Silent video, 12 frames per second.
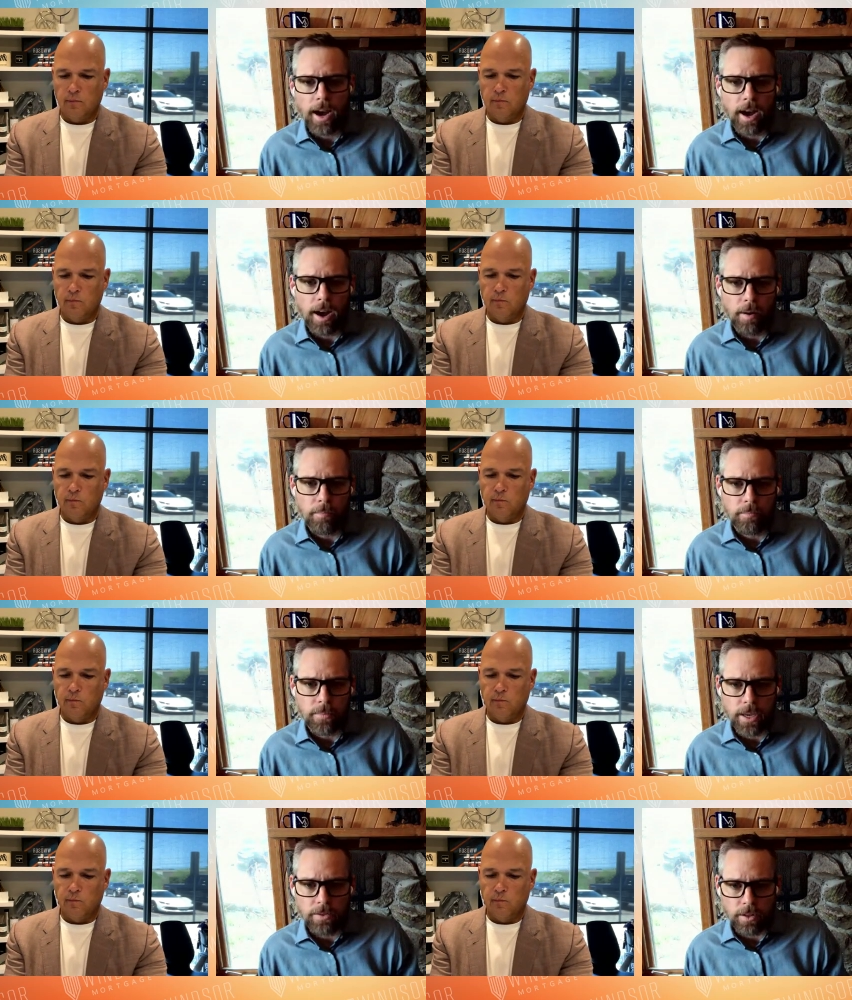
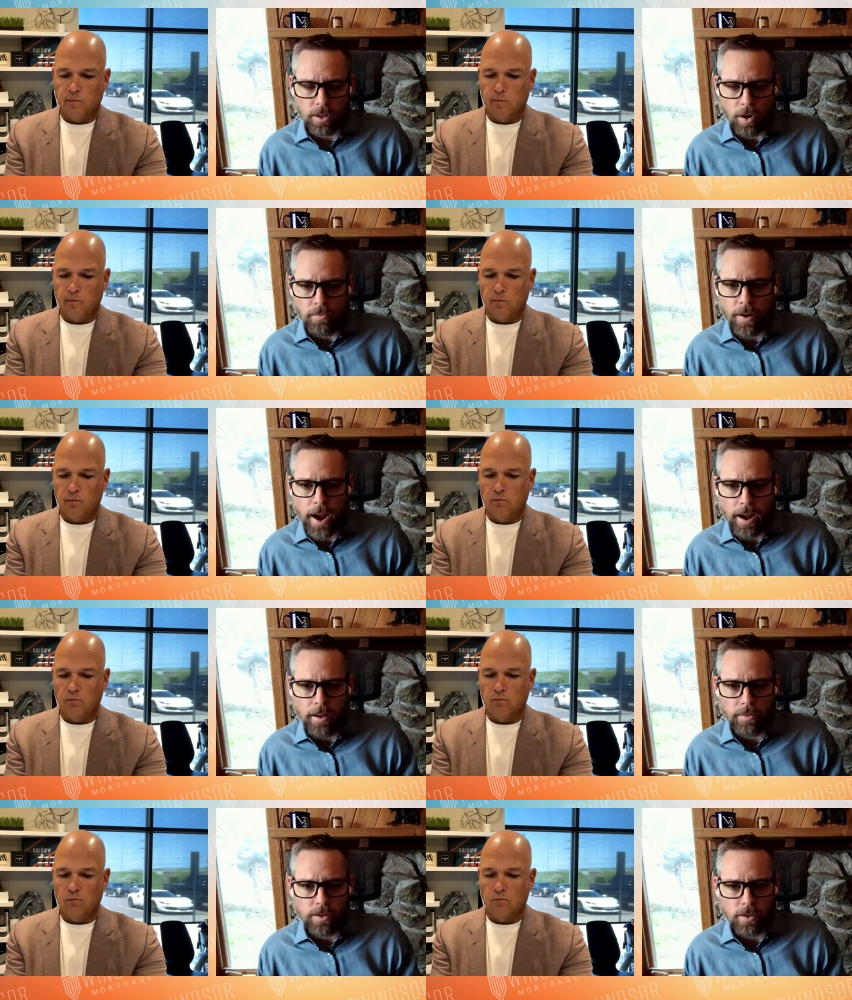Speaker 1: um, in the loan
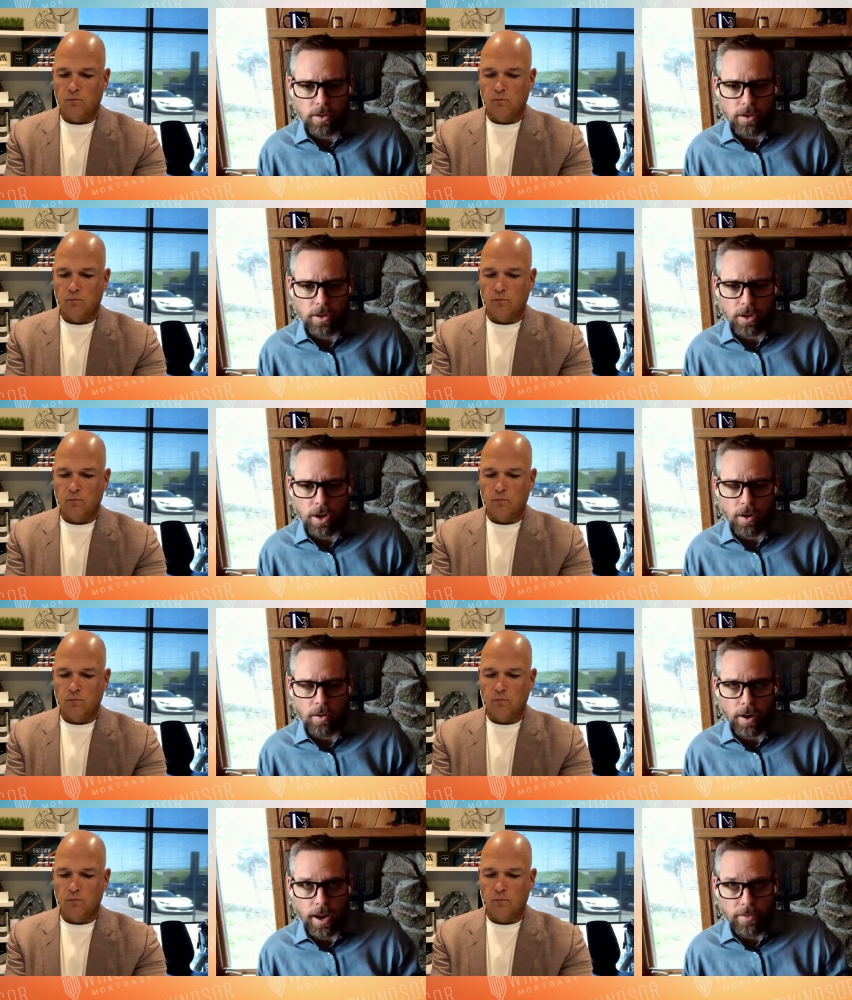file, you
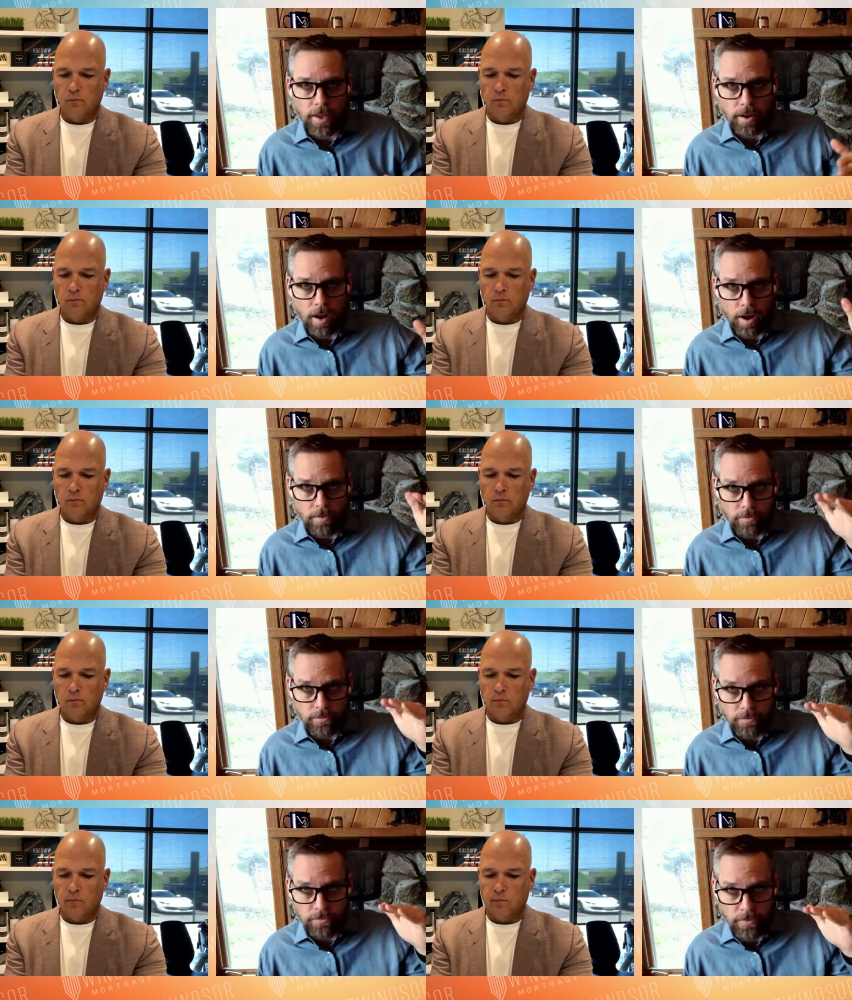know, and then on
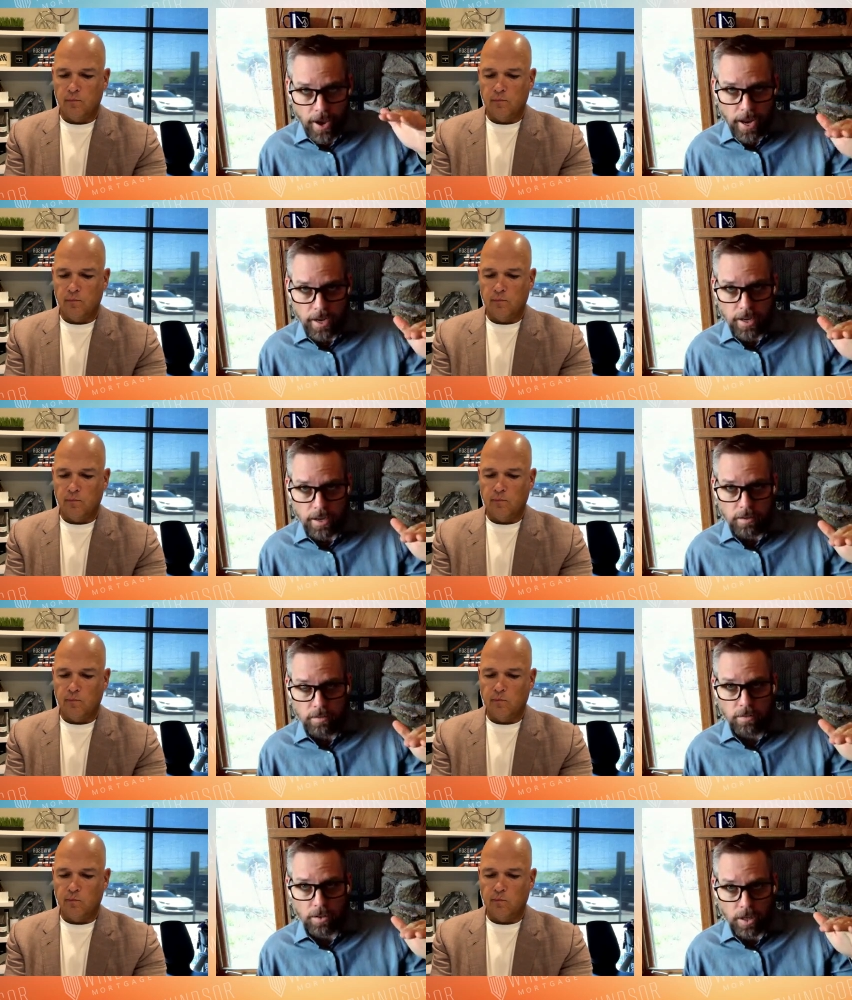
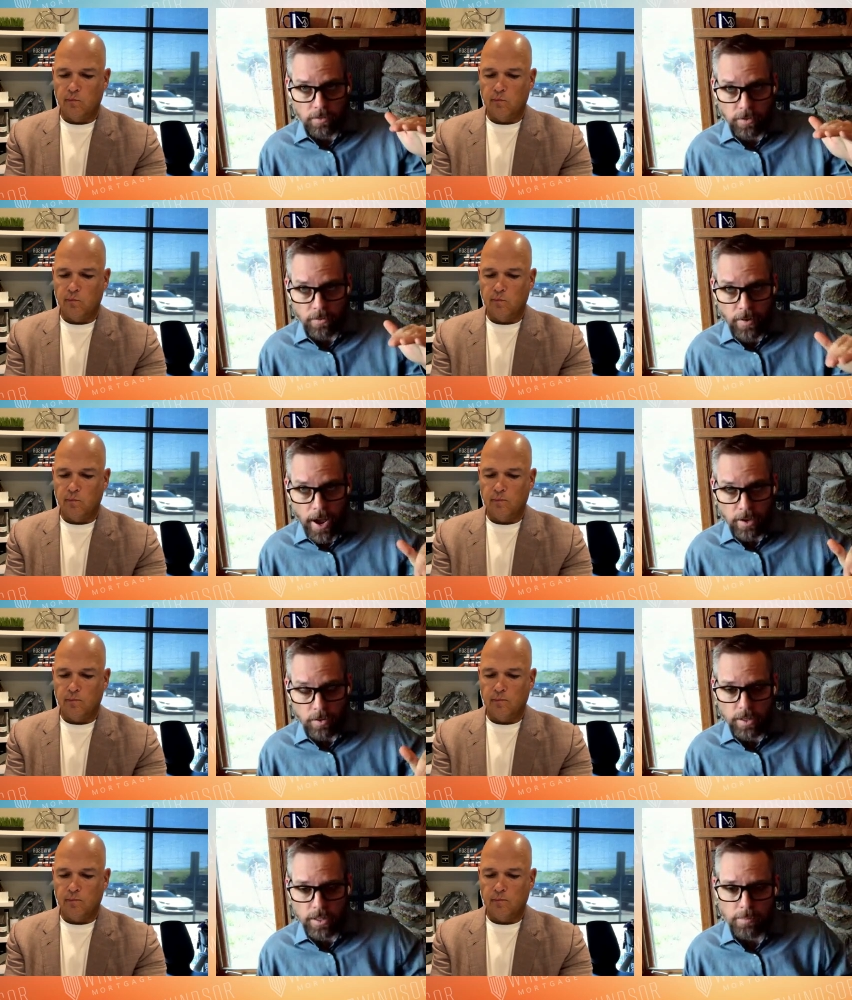Fannie, looking for
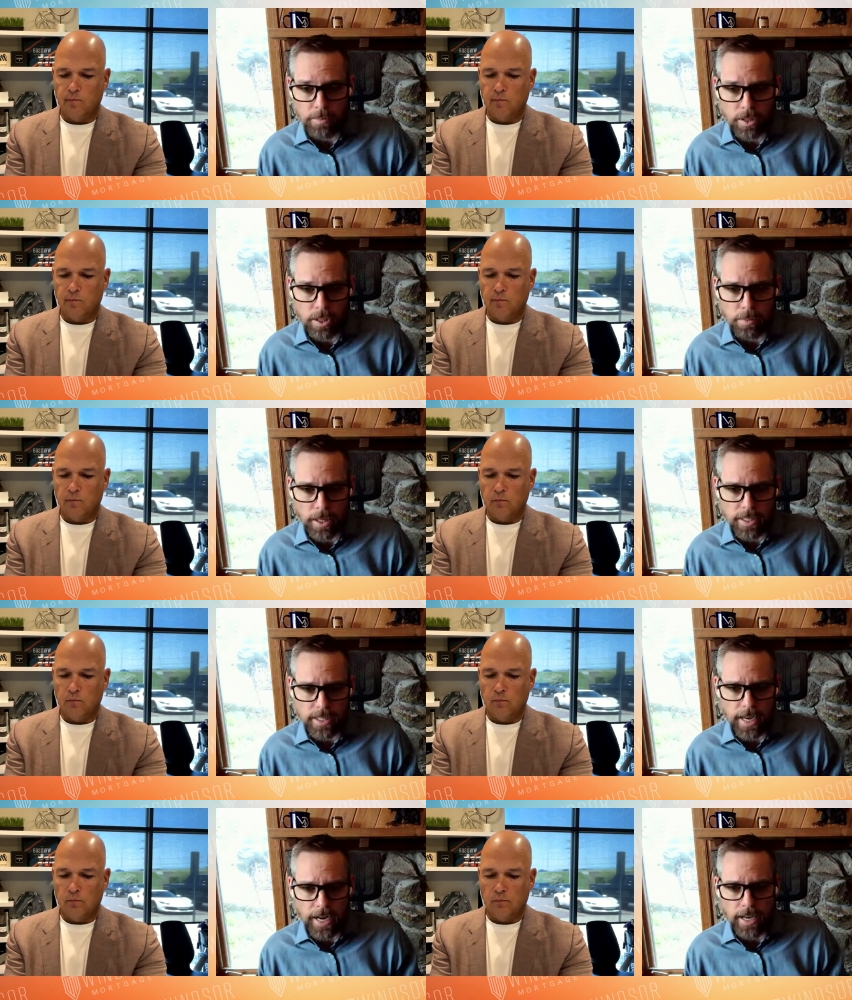value acceptance
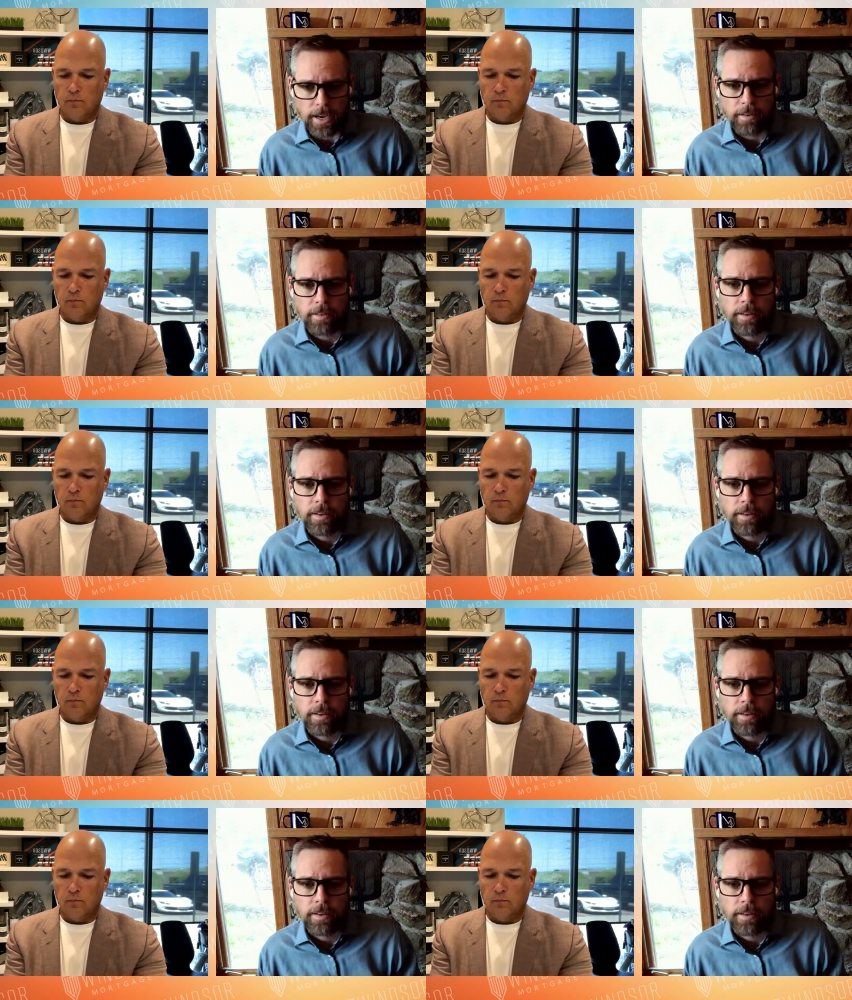plus data.